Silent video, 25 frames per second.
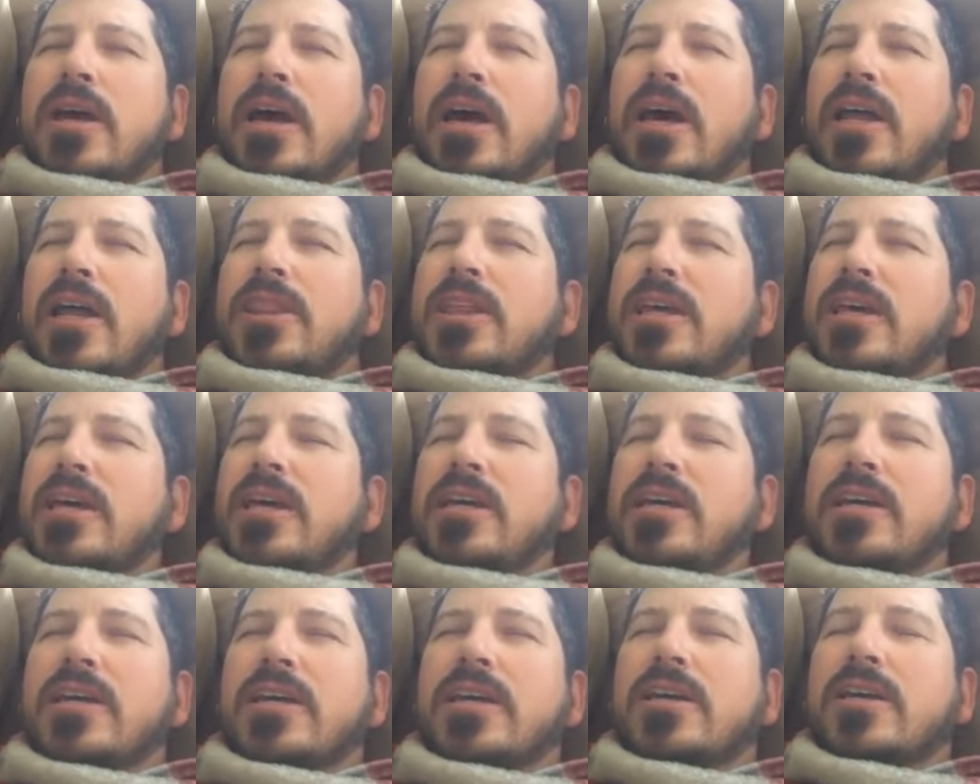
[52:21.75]
I
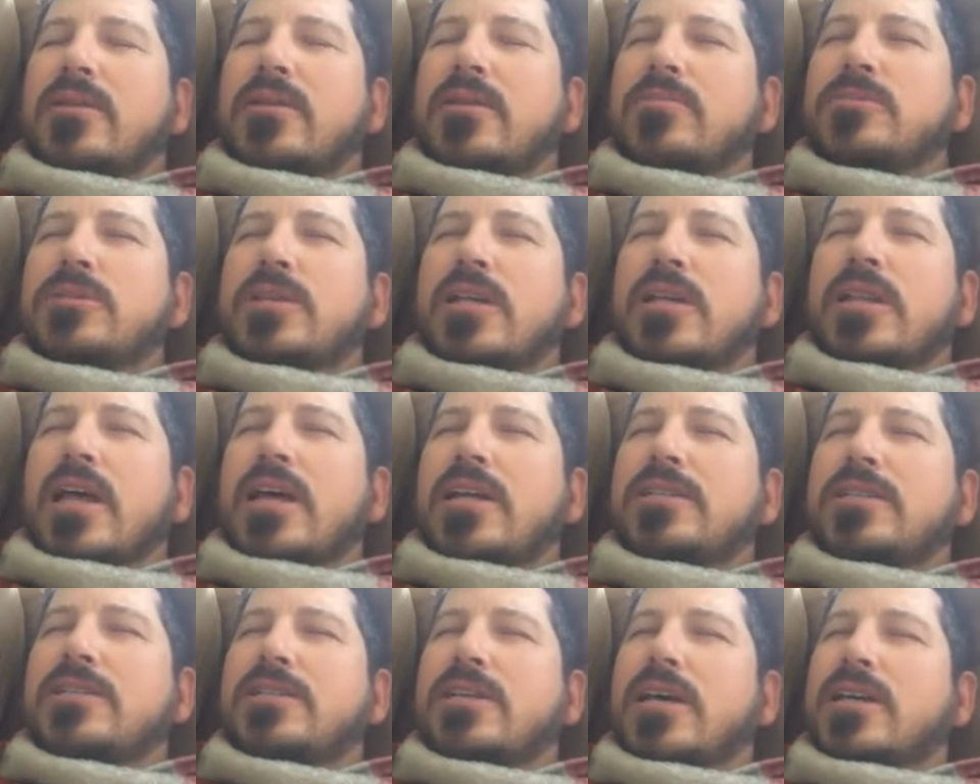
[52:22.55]
think it comes in
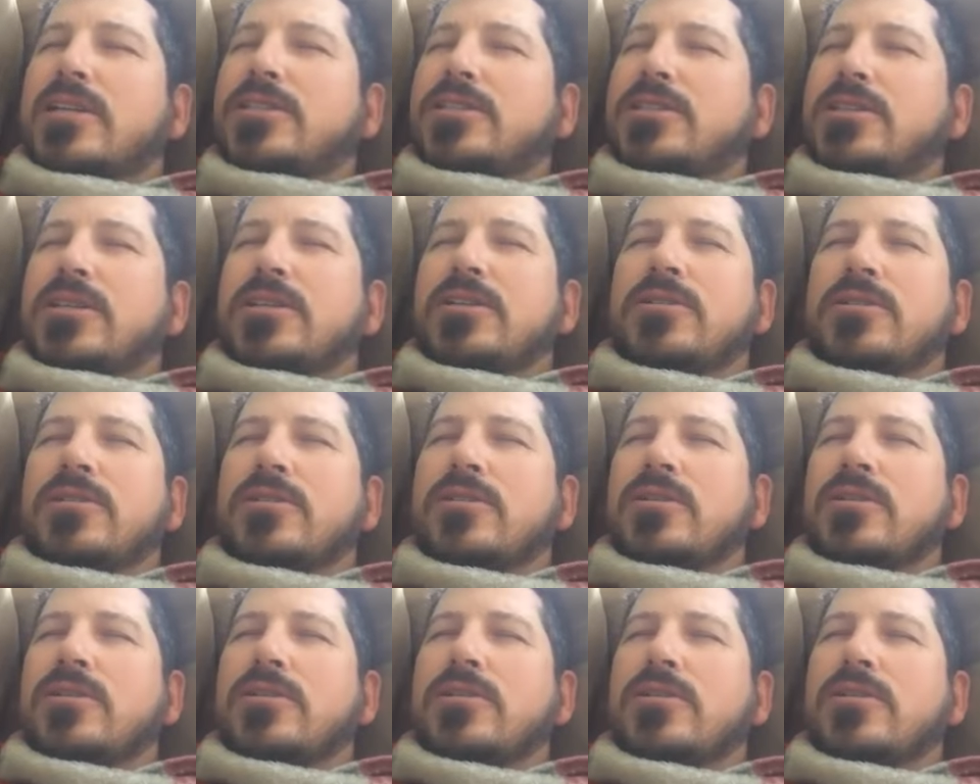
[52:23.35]
that section
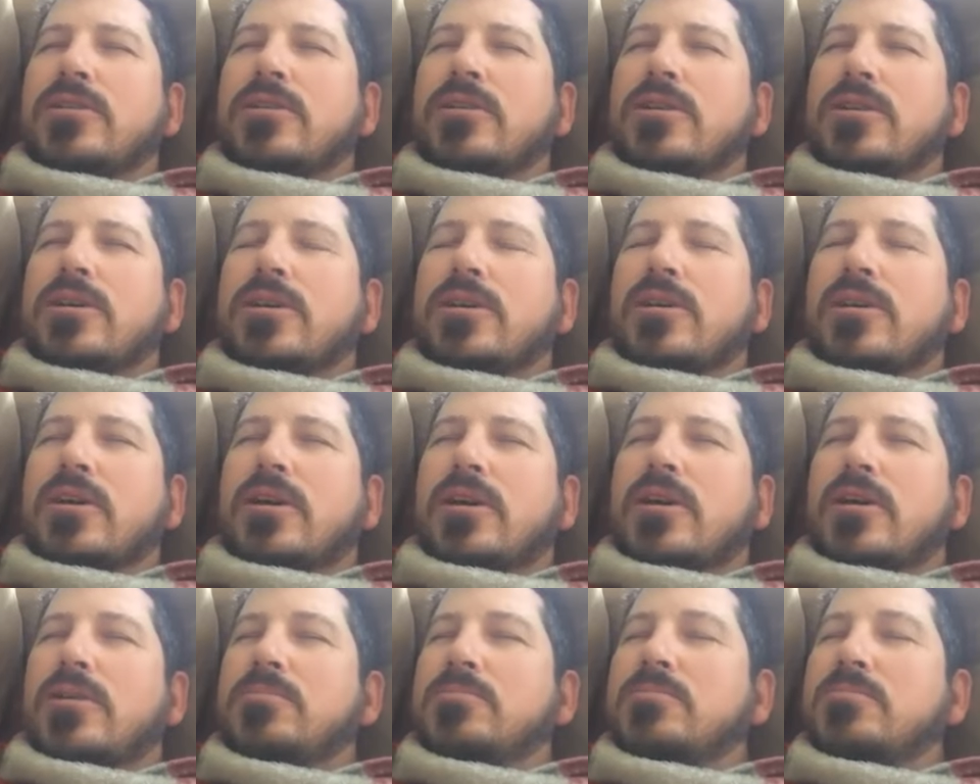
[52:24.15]

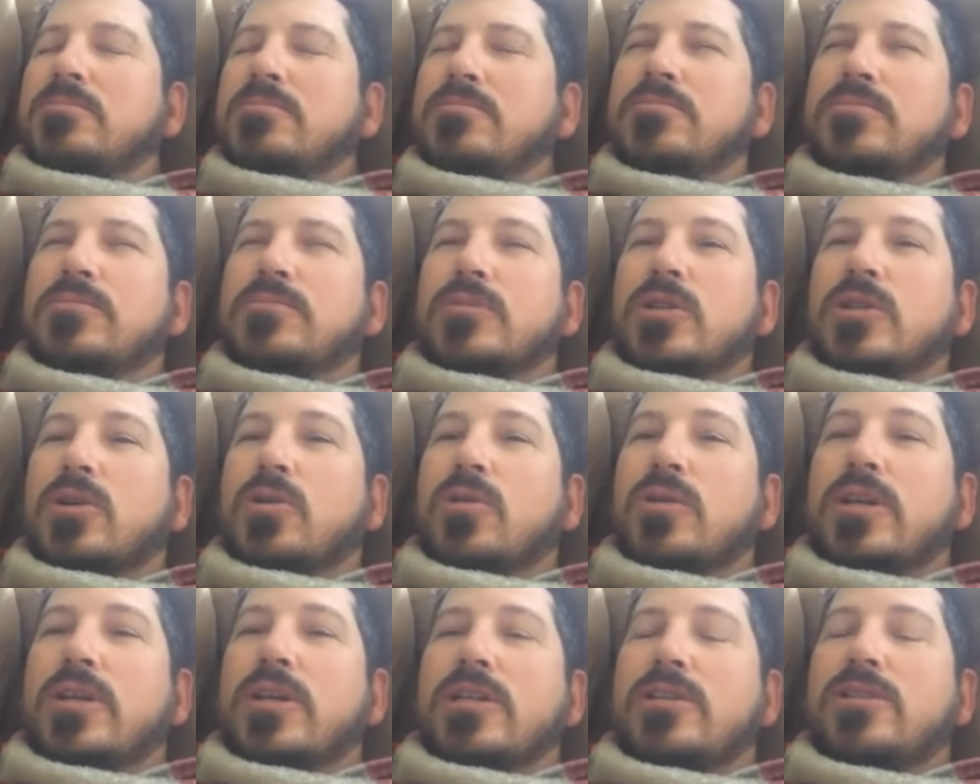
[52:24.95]

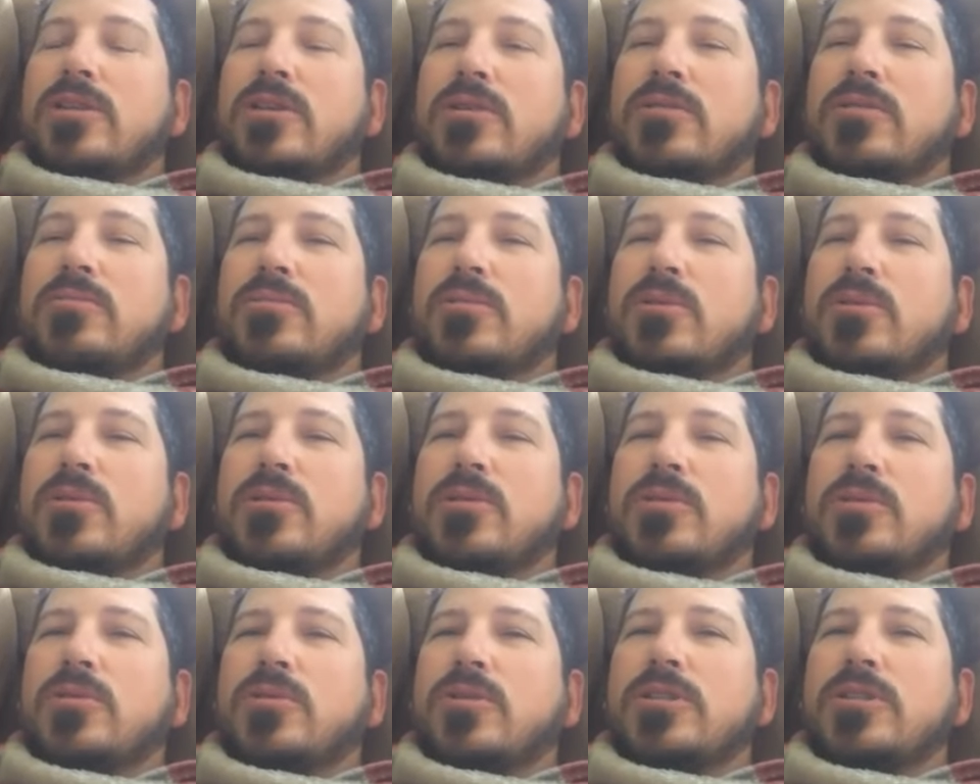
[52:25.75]
going into
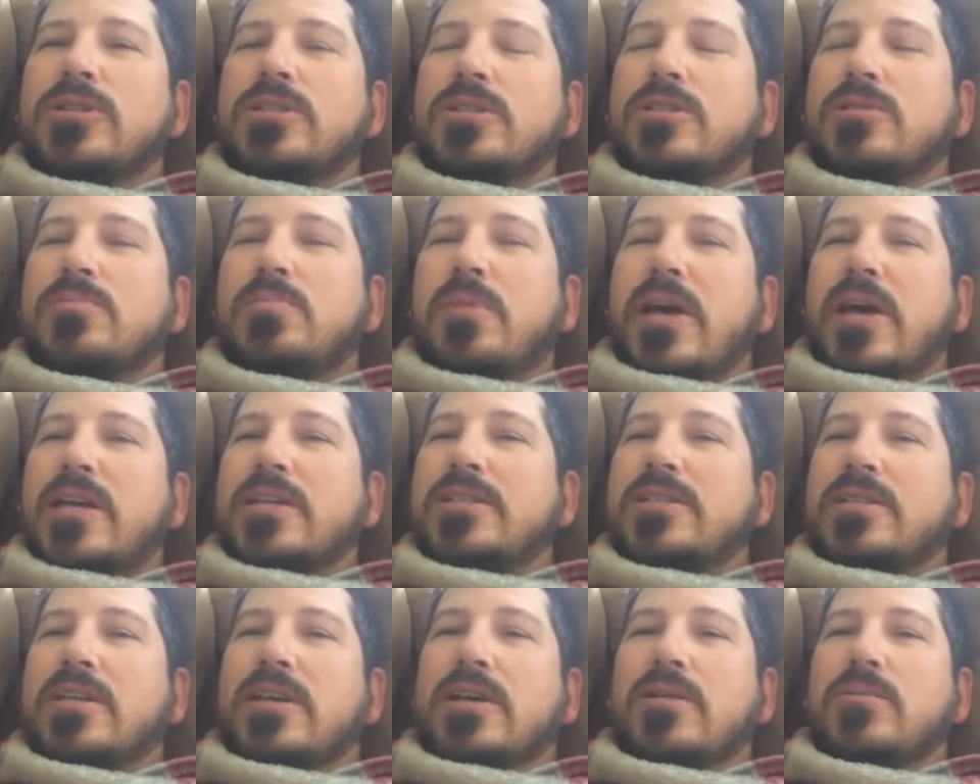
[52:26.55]
Lord Krishna's
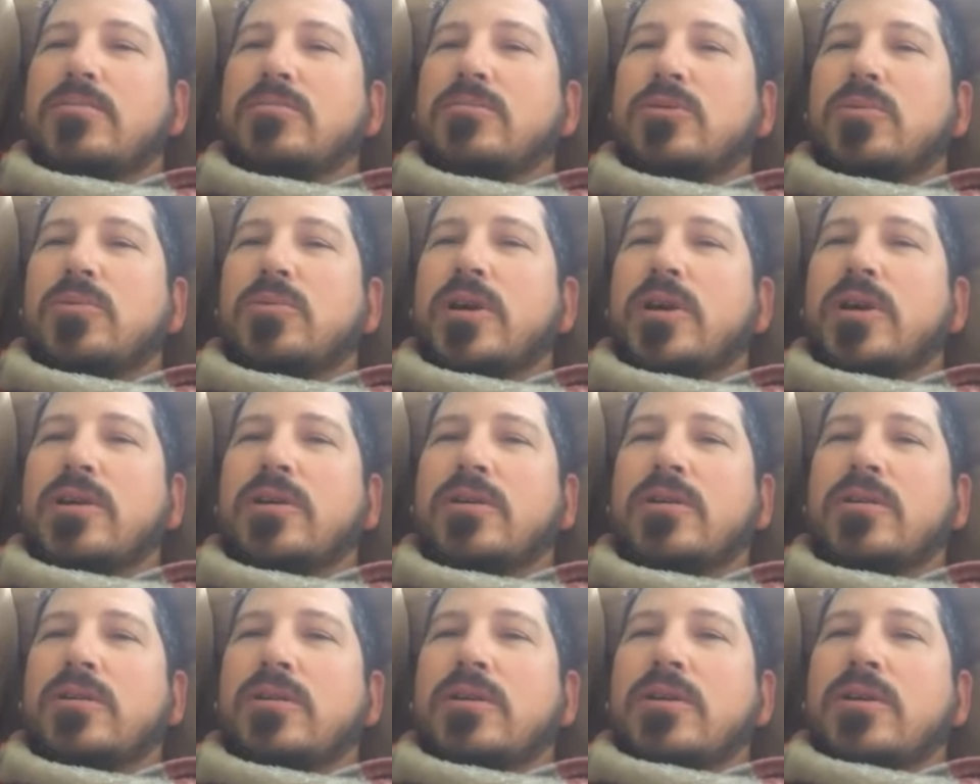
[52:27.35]
pastimes where